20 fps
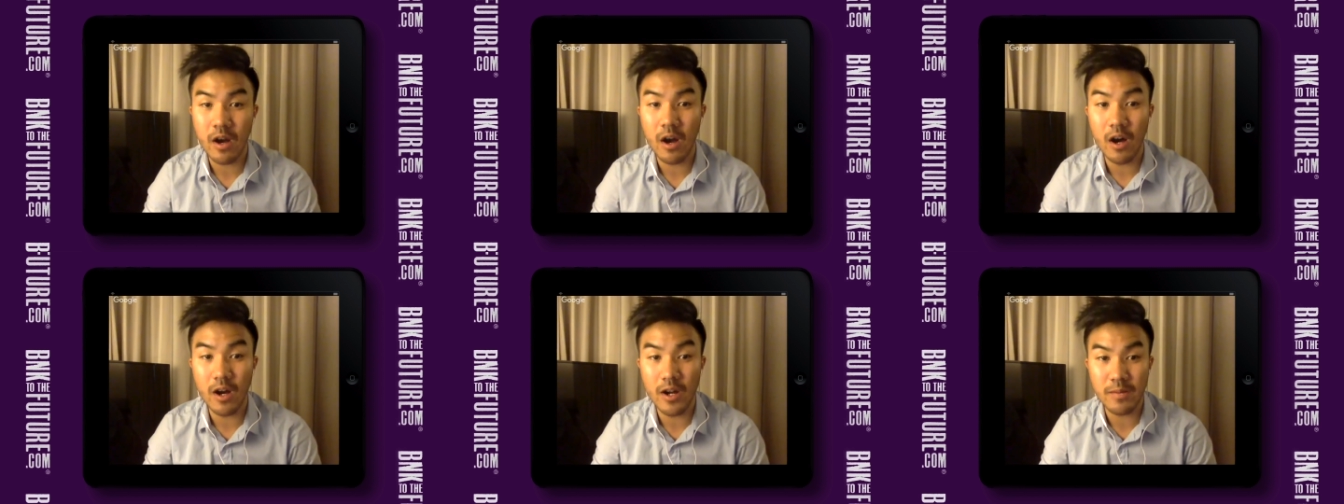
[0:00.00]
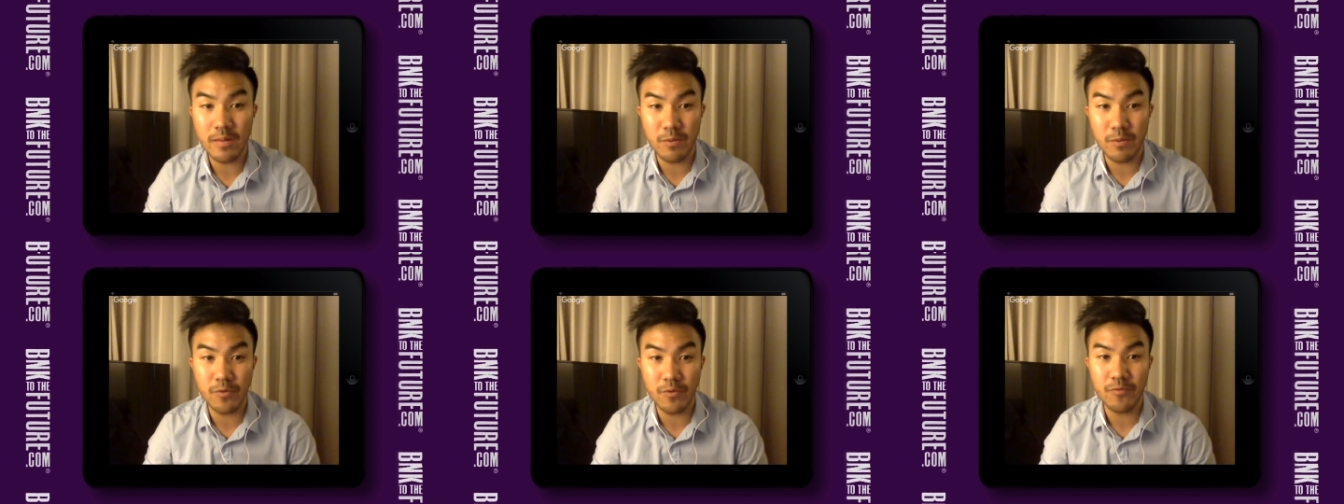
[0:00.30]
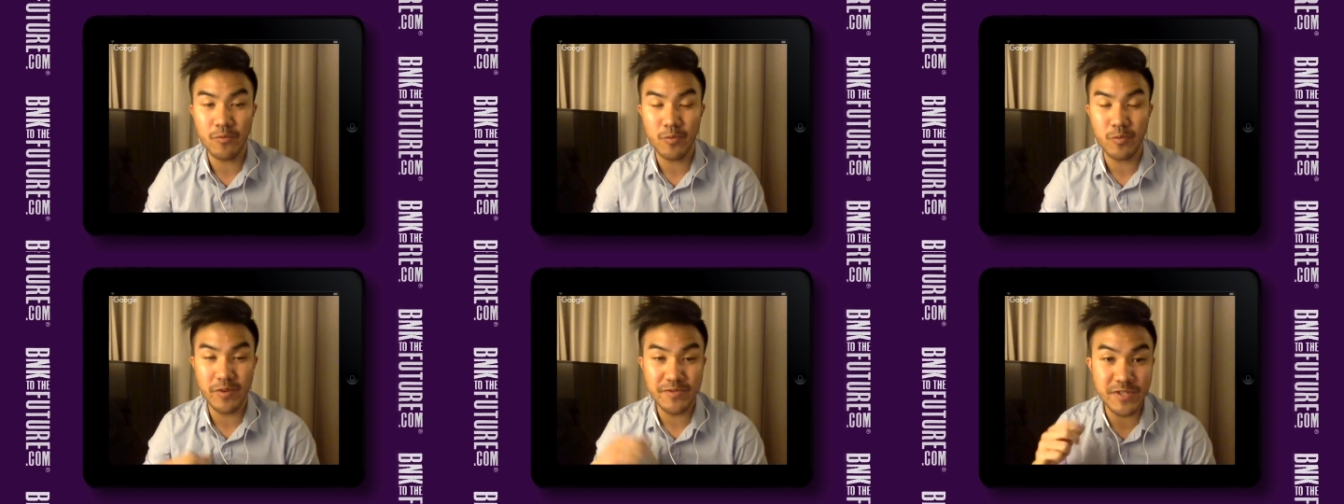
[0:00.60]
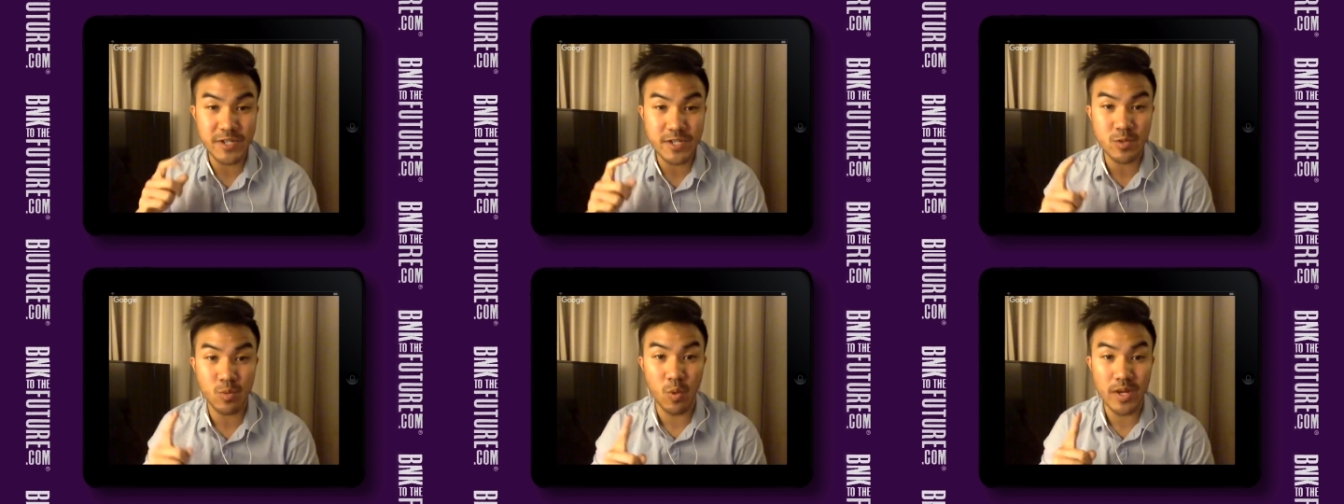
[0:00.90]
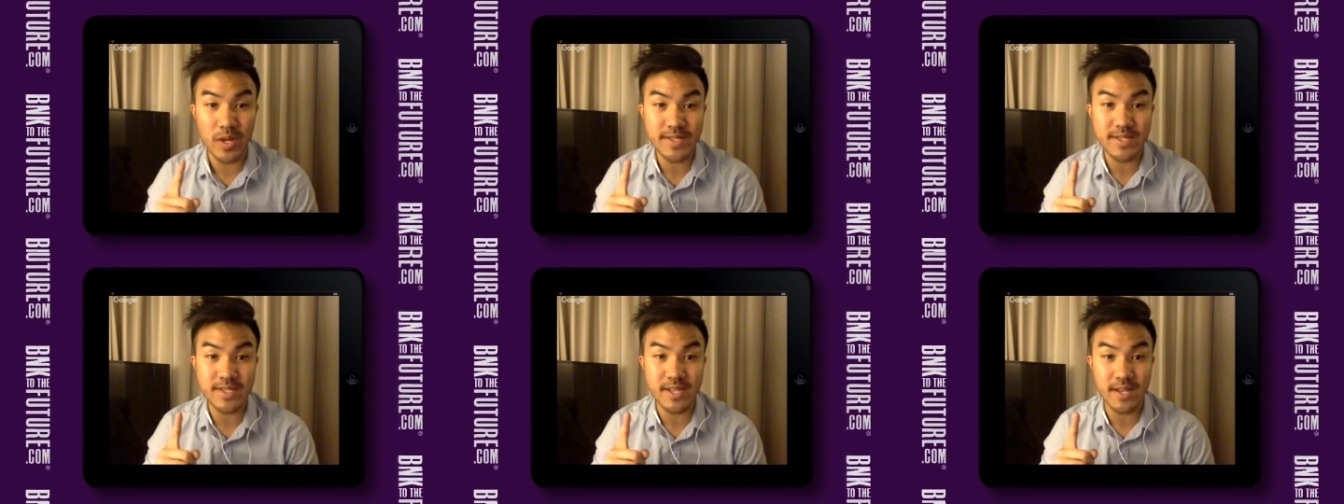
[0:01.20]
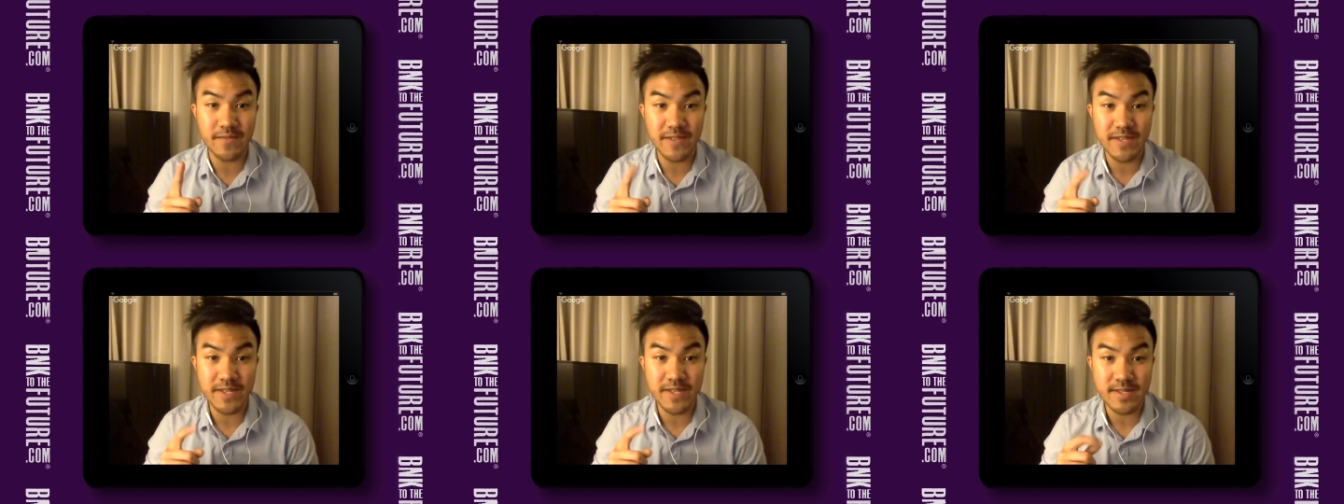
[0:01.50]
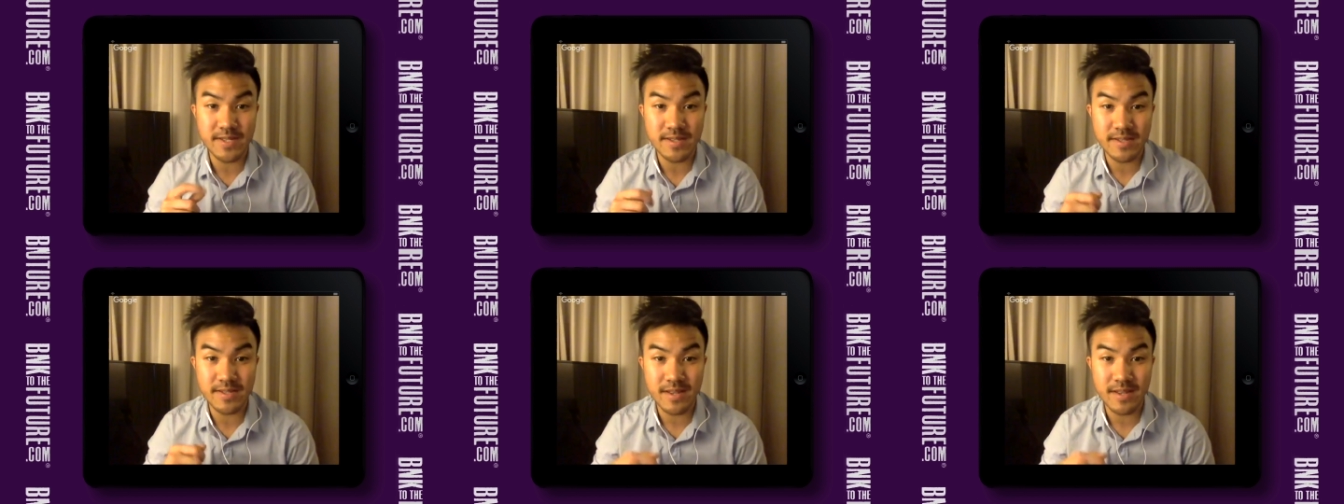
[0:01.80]
on the move with just one
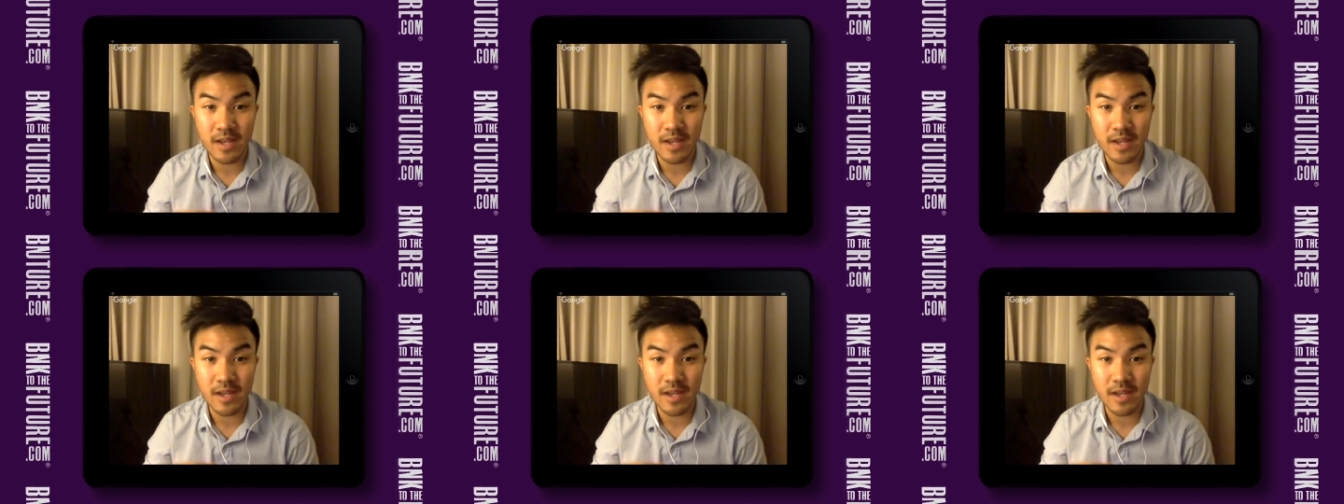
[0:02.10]
service.